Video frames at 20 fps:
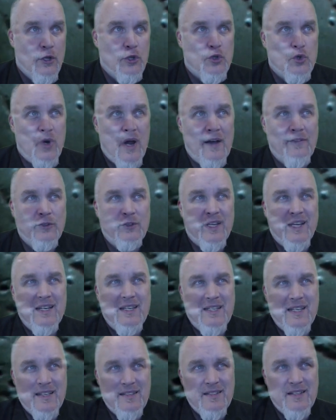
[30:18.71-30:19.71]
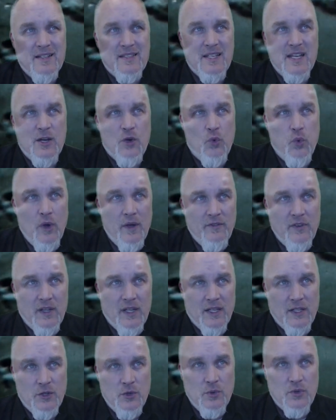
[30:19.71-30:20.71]
traveled a distance
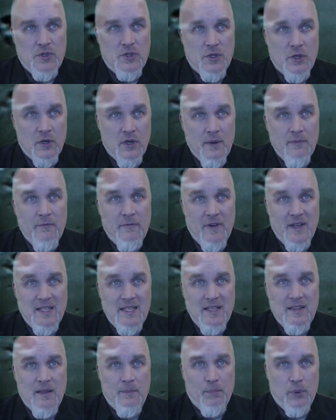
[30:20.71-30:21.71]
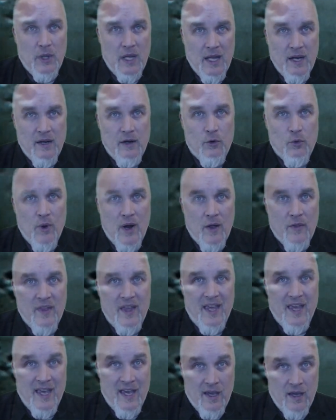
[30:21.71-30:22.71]
equivalent to circumventing the planet around
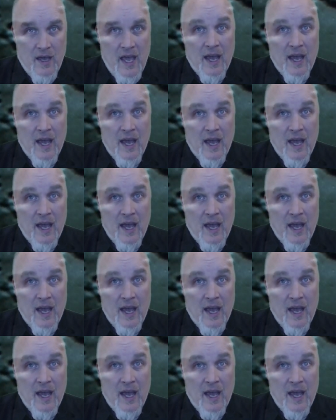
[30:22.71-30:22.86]
the